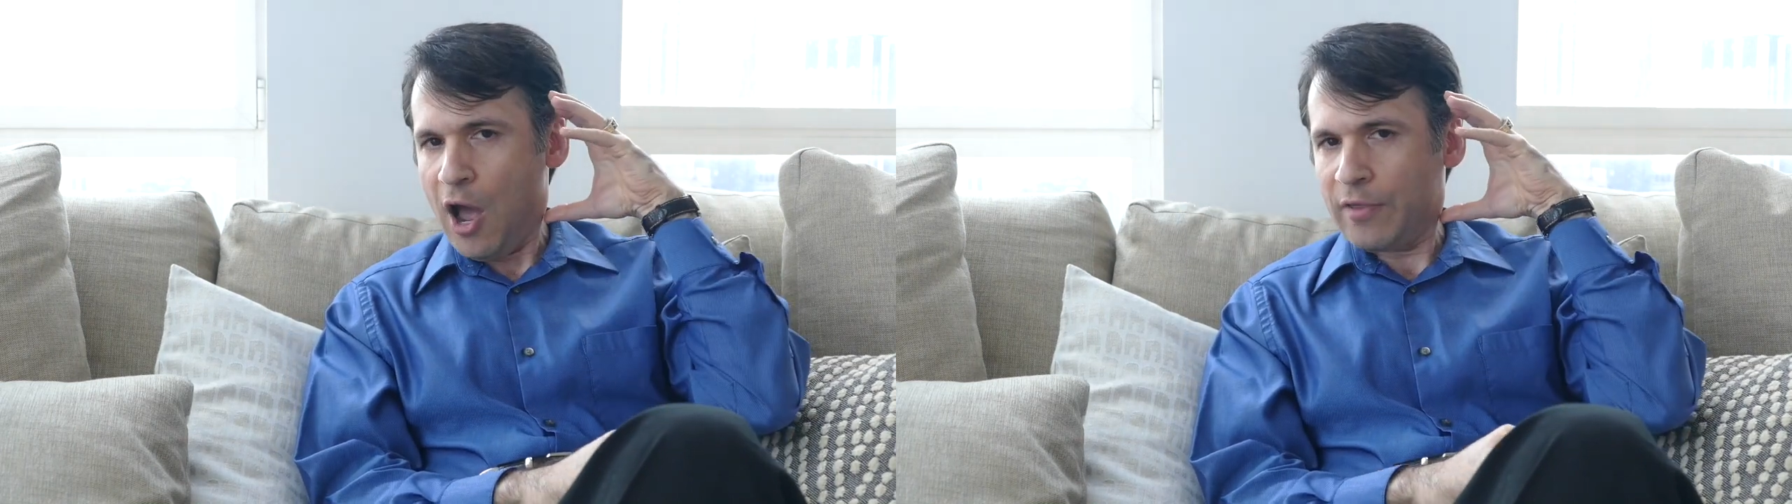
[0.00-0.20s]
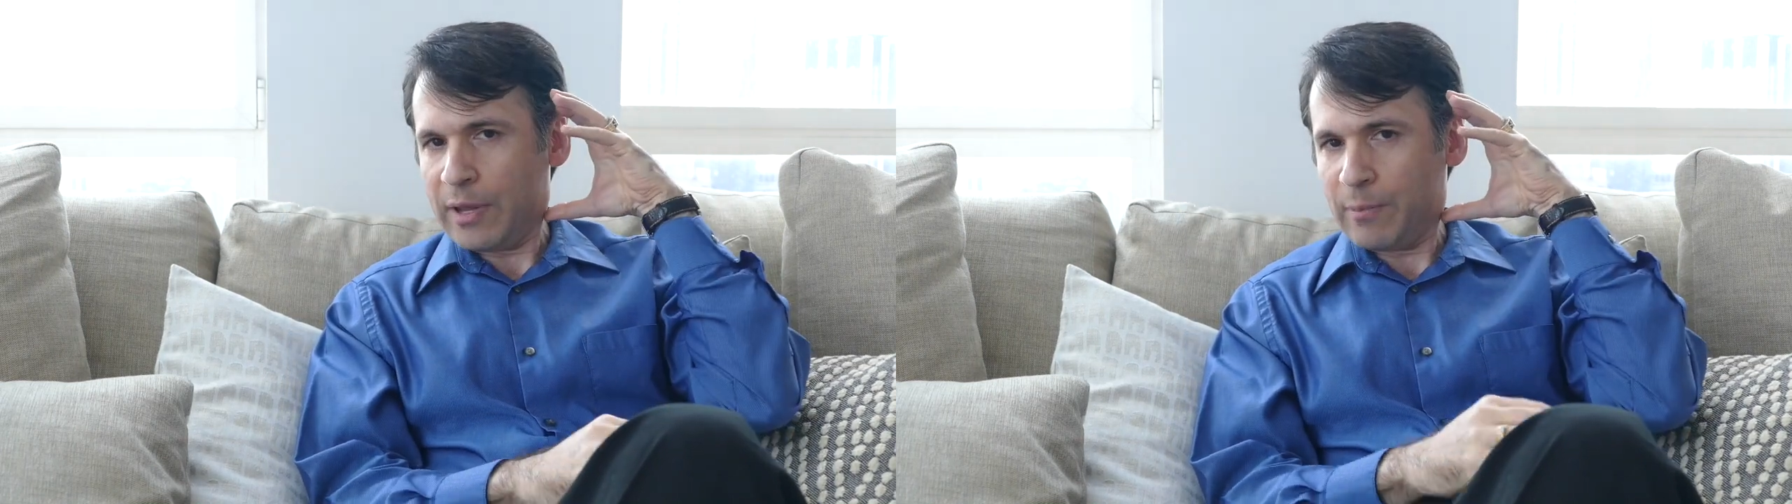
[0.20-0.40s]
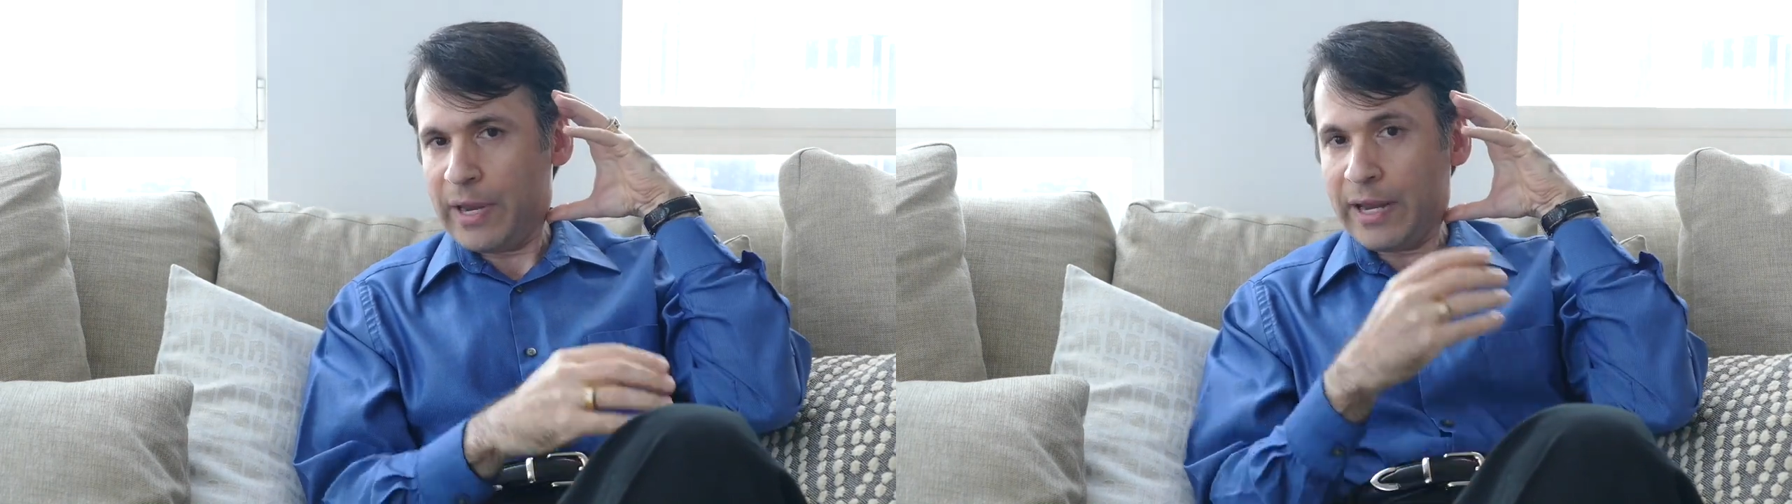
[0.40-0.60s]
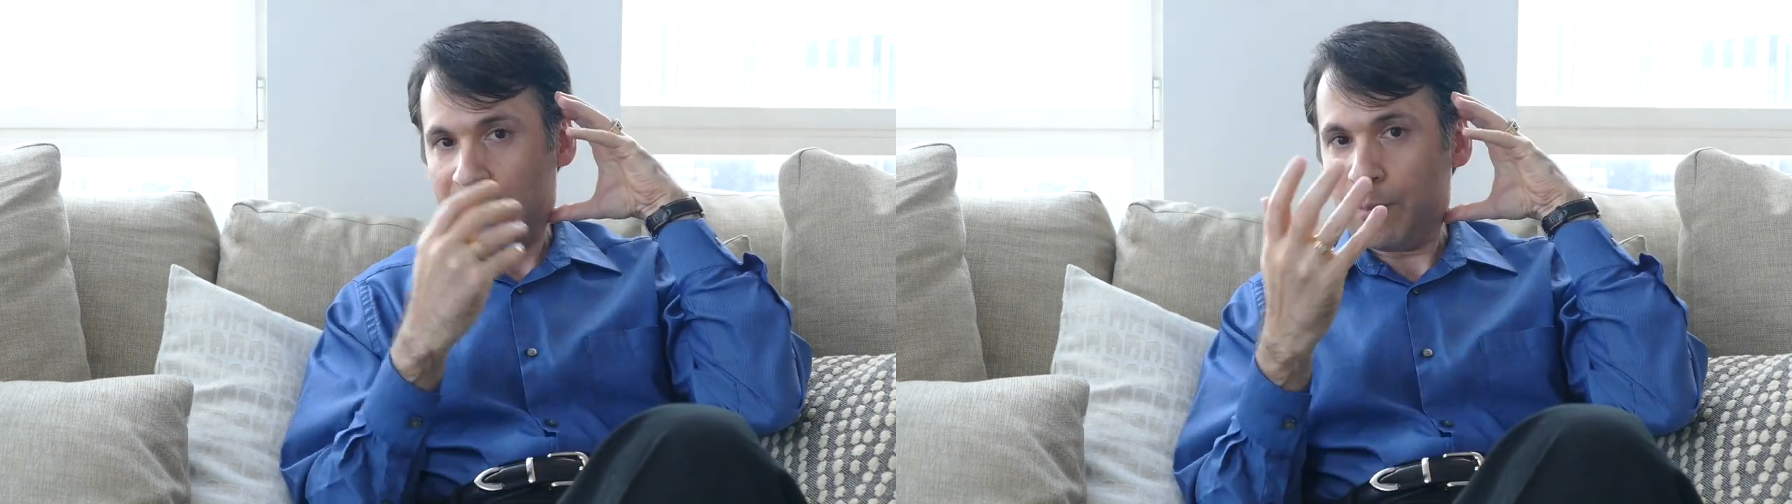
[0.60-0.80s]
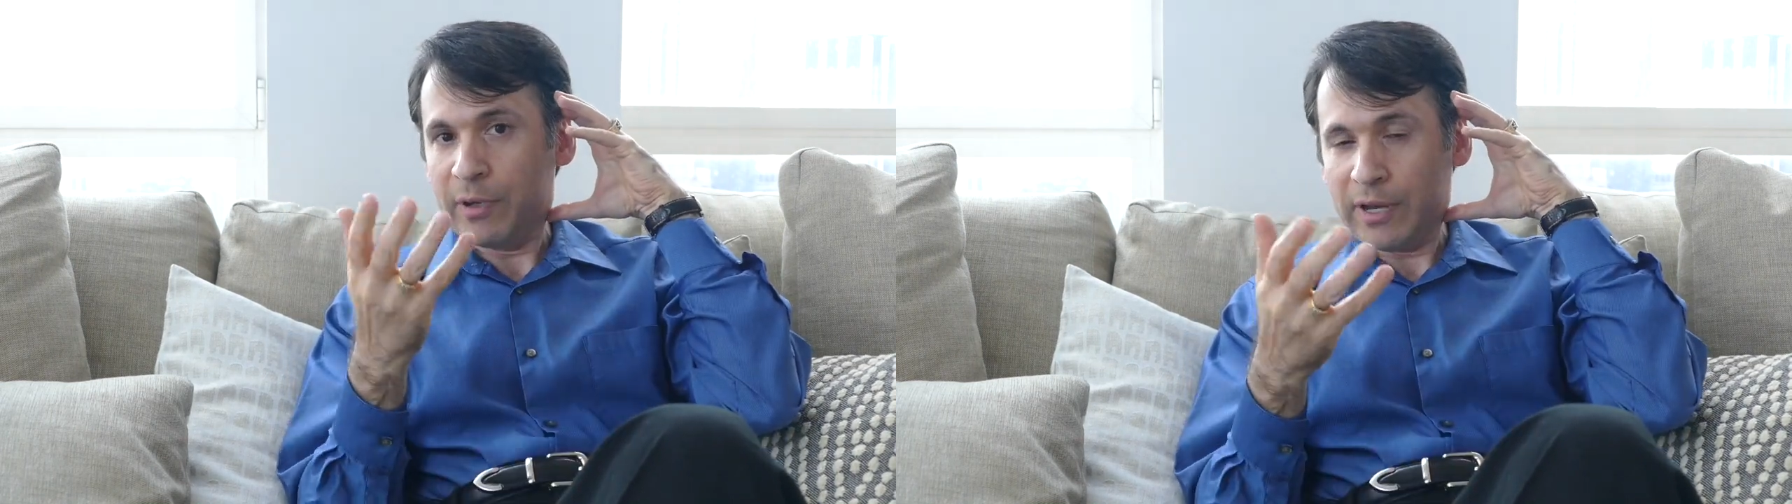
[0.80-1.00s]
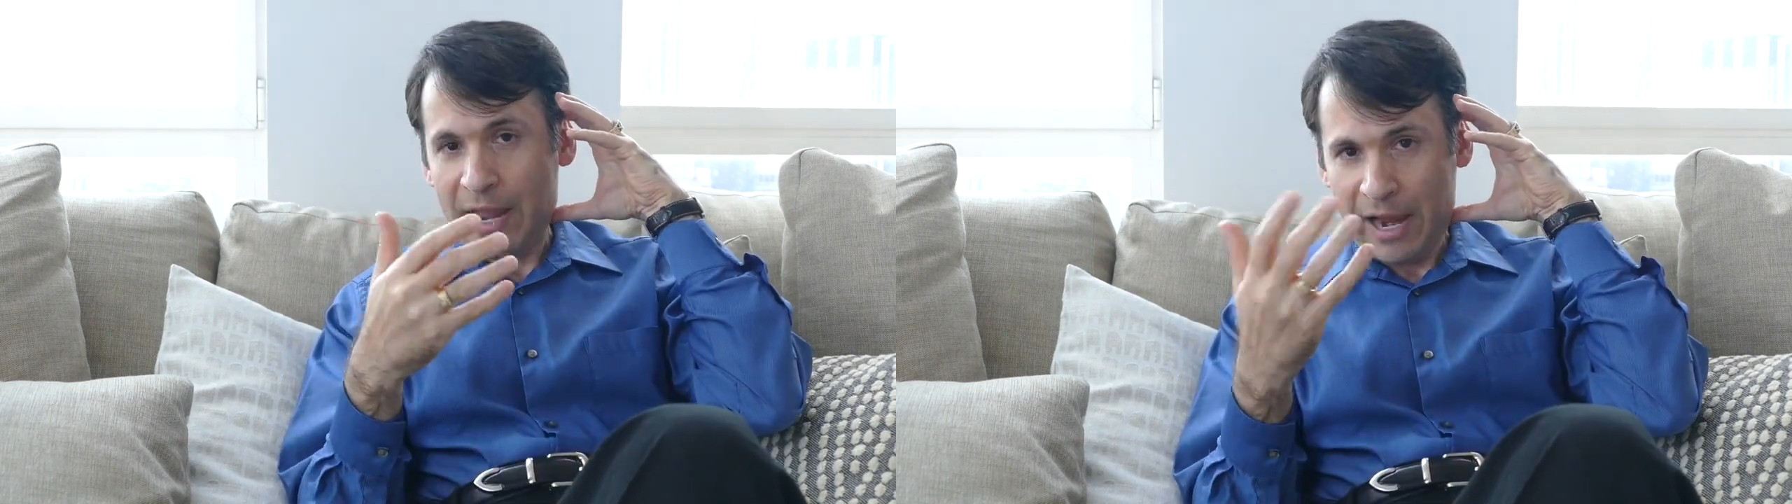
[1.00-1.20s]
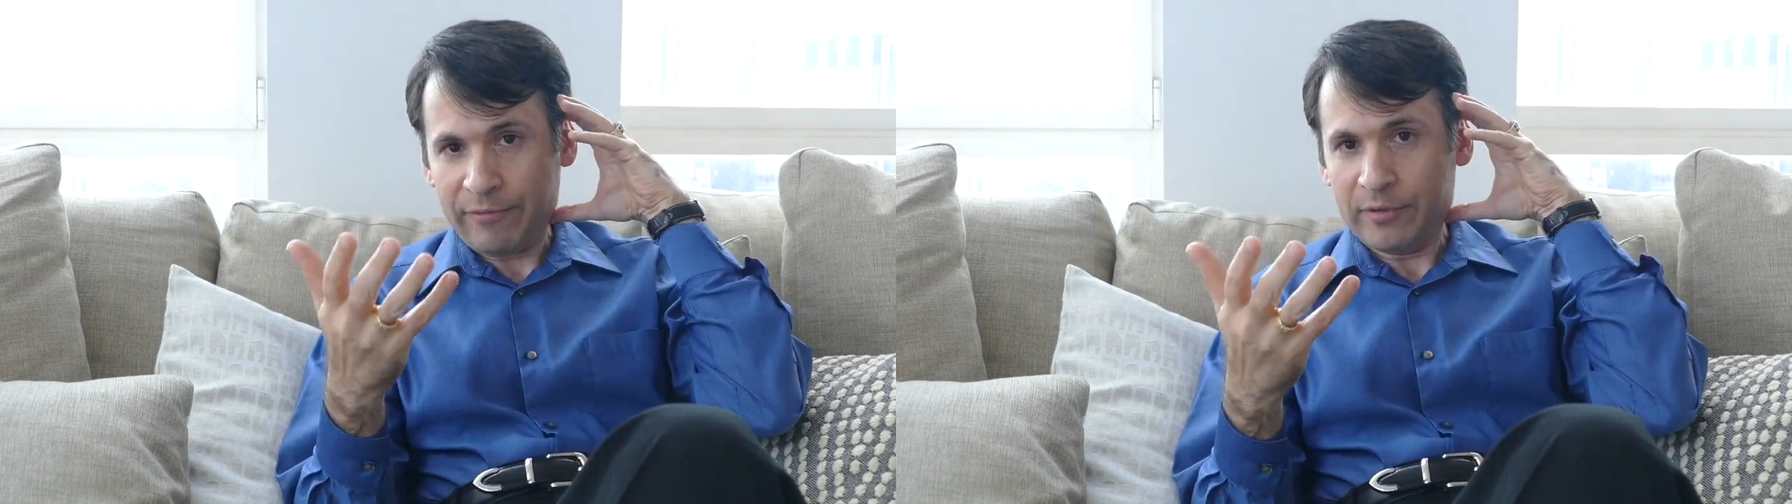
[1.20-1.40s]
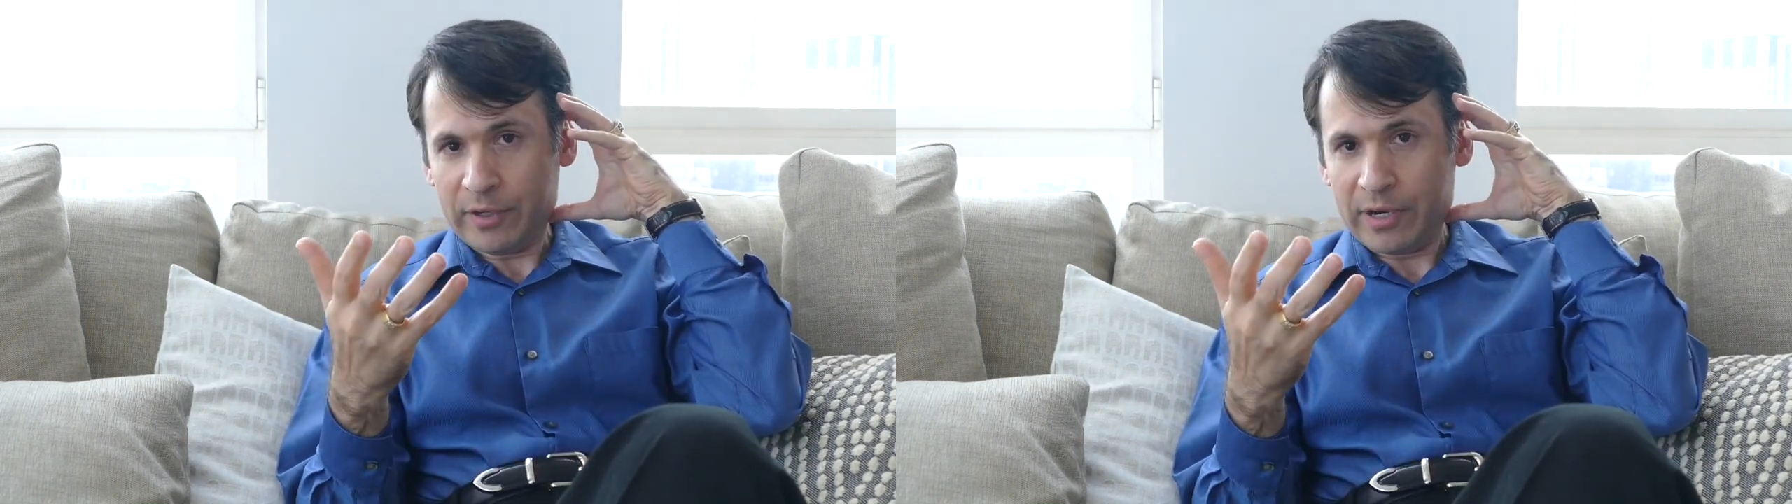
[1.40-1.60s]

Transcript: that may happen after the